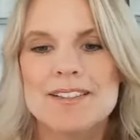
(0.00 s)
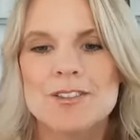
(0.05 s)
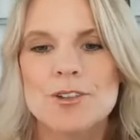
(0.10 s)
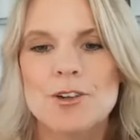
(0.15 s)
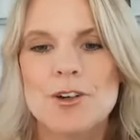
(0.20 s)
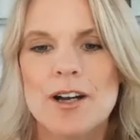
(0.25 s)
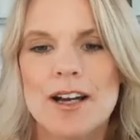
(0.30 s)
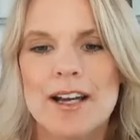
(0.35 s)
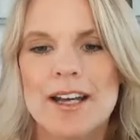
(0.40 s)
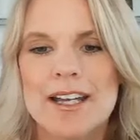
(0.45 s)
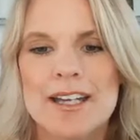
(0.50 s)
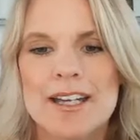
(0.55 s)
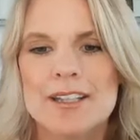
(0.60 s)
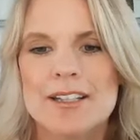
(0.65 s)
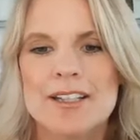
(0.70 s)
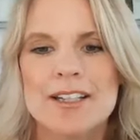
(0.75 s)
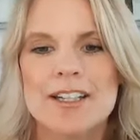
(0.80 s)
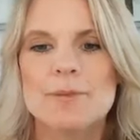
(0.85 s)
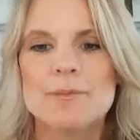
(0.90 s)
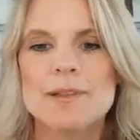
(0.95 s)
So it,
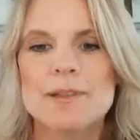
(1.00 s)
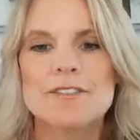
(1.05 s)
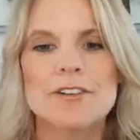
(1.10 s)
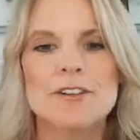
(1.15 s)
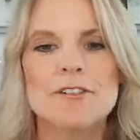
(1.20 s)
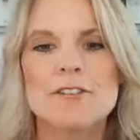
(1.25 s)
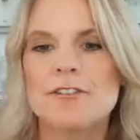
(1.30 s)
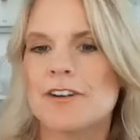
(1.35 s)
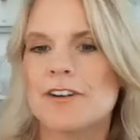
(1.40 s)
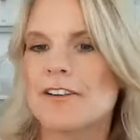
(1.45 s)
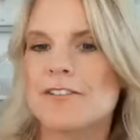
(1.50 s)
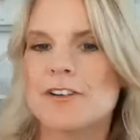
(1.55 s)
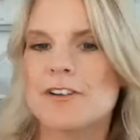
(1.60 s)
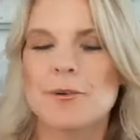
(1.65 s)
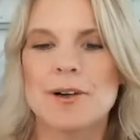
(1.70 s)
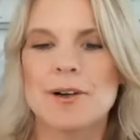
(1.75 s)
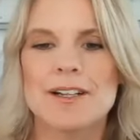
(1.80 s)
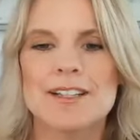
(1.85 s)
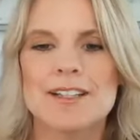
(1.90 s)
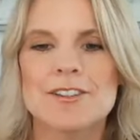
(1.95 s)
it could be different for
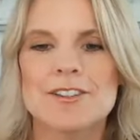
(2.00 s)
everyone.